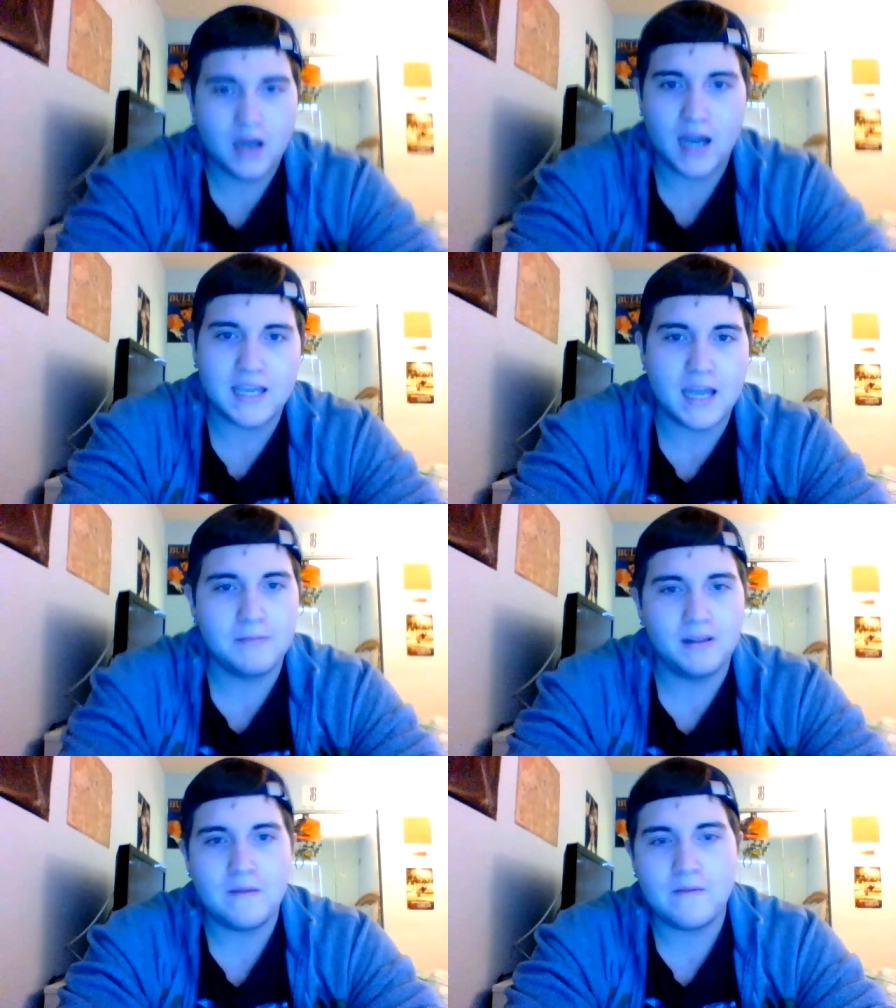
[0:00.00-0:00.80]
I
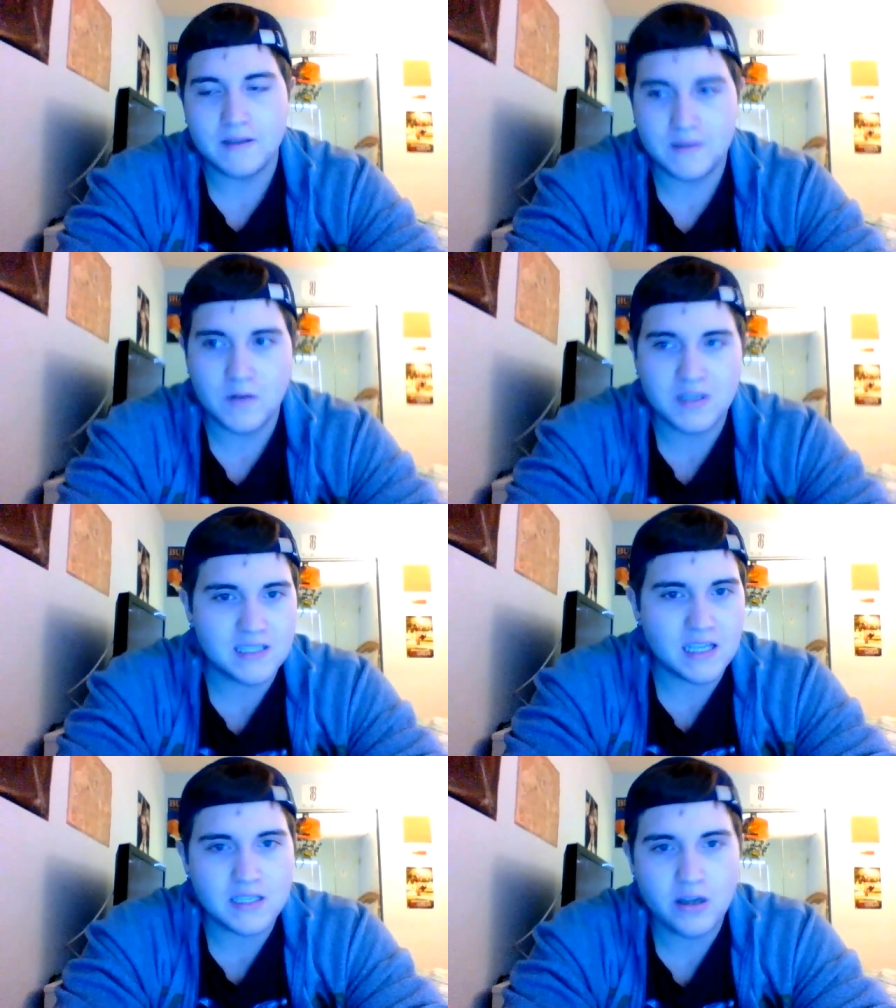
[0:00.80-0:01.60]
can't believe this. We
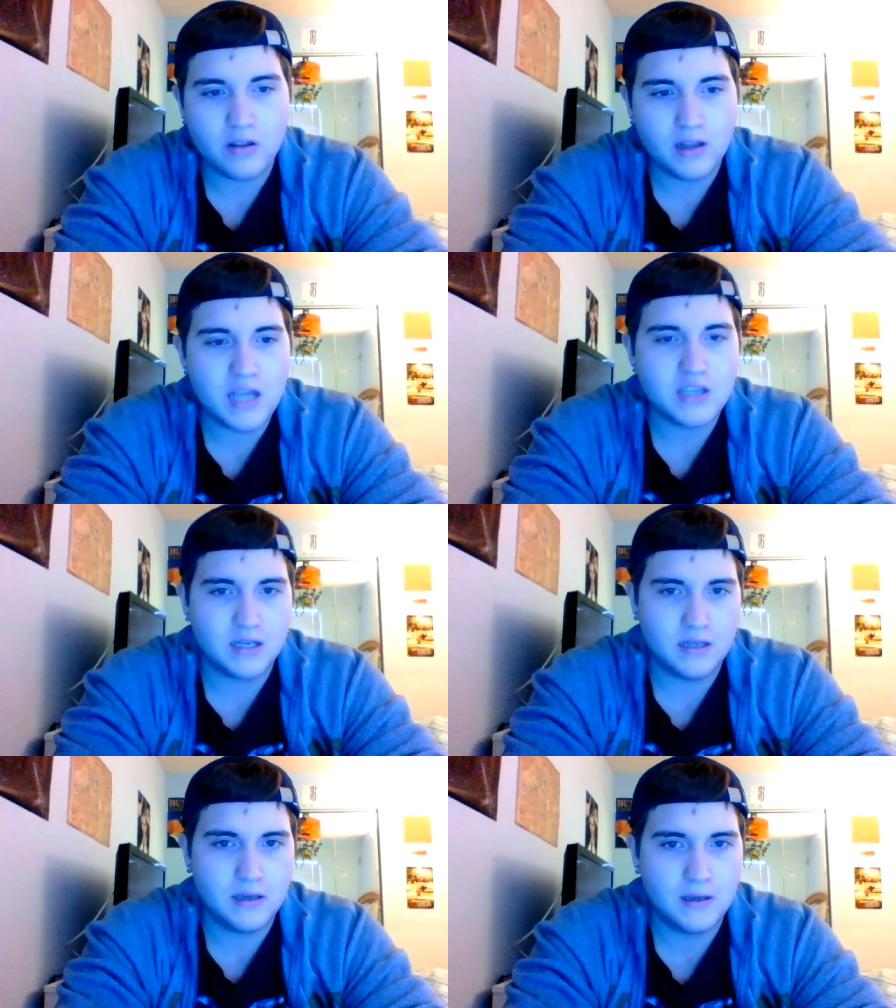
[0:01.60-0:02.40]
just lost another
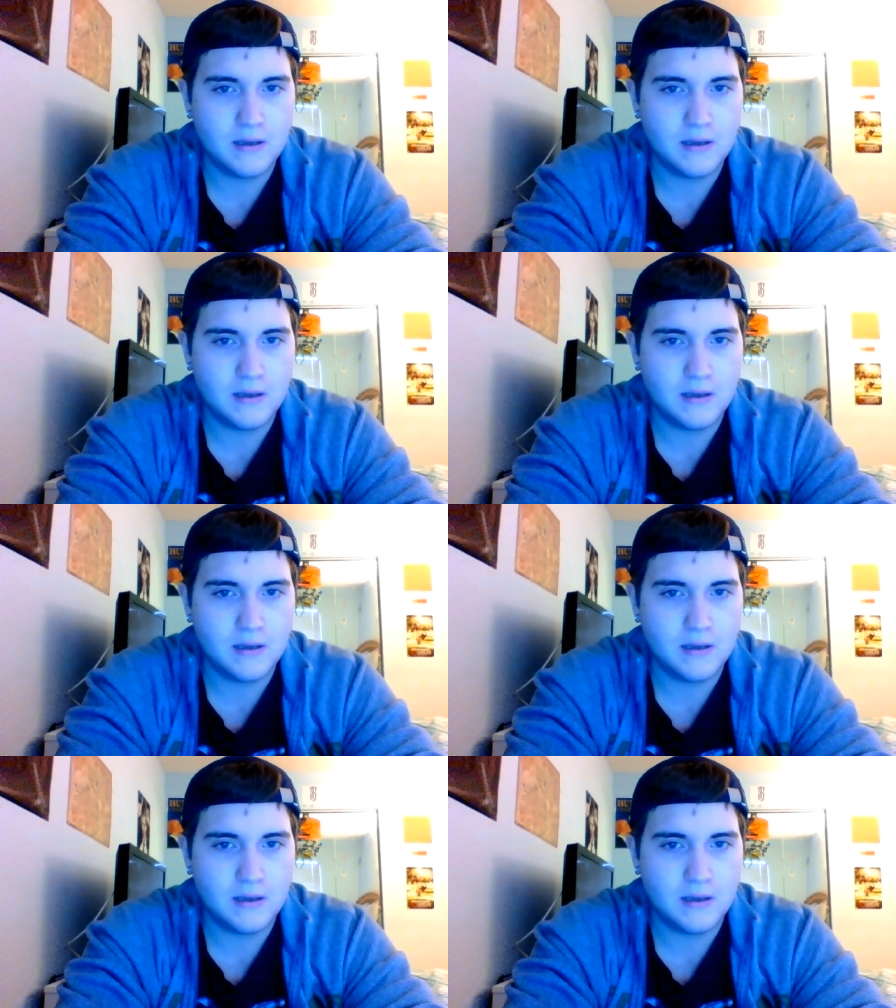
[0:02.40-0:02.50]
legend.